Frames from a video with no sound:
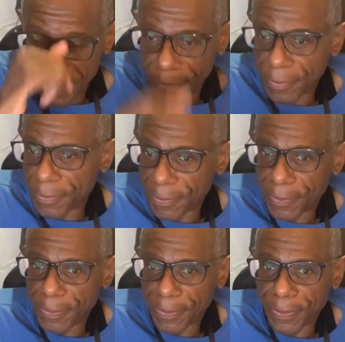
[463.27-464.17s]

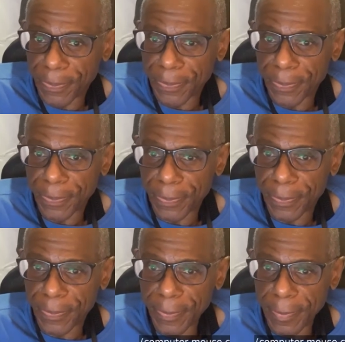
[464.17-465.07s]

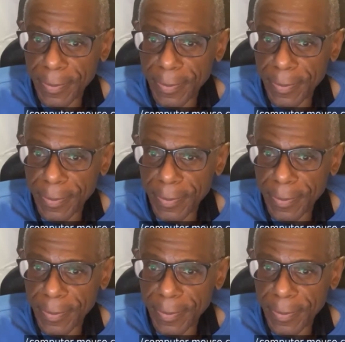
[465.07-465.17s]
(silence)